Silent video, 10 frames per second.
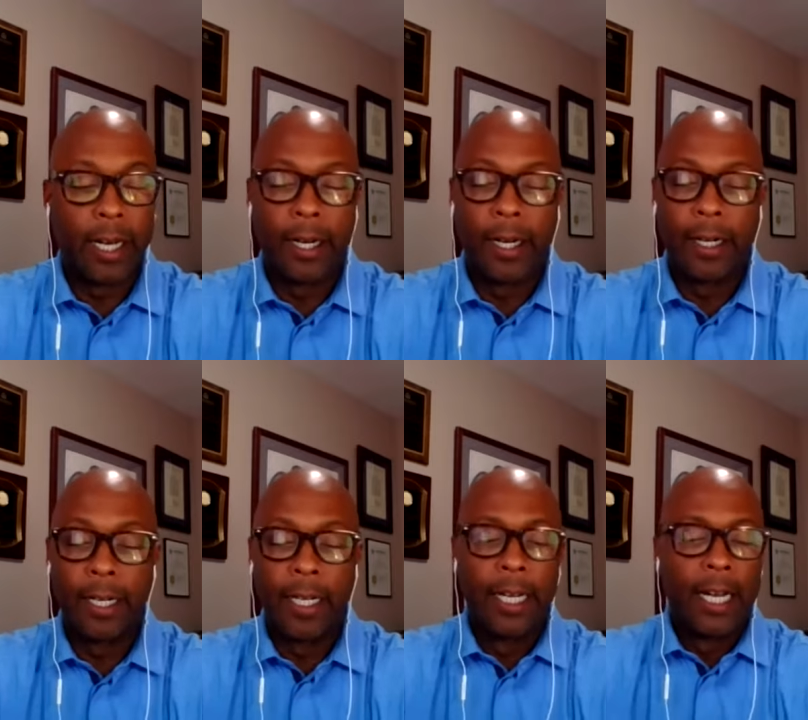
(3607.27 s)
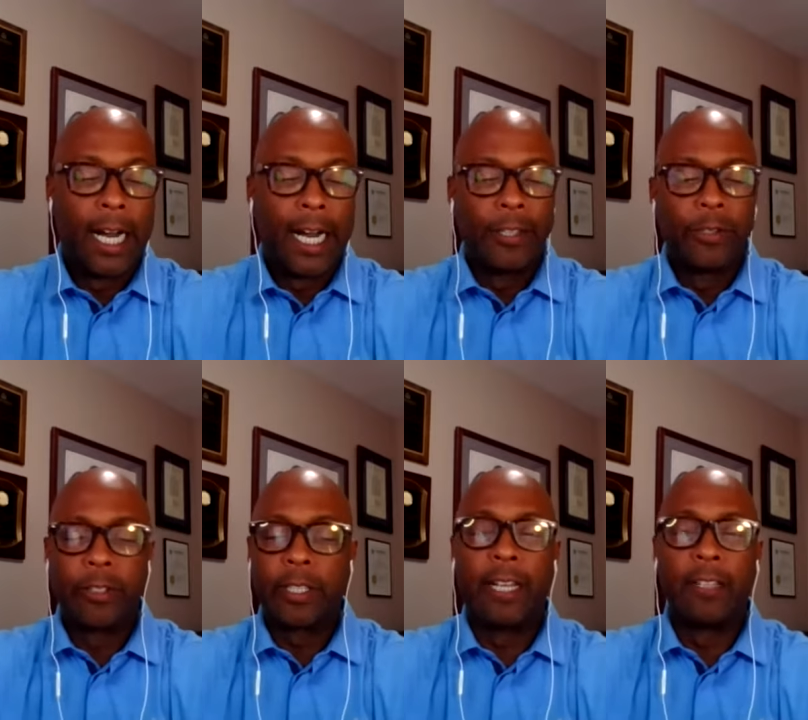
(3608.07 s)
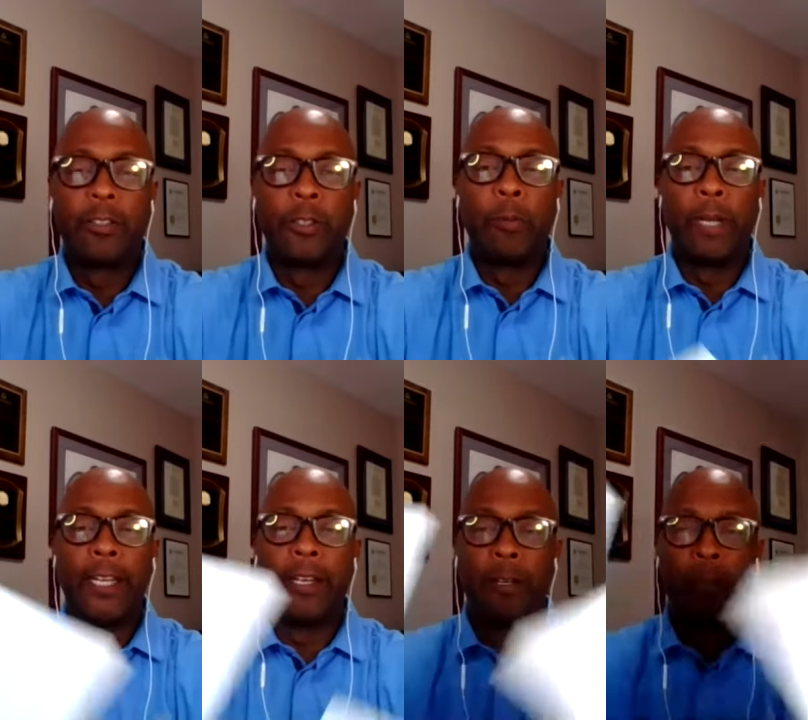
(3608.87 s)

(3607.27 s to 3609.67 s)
Uh, I took down so many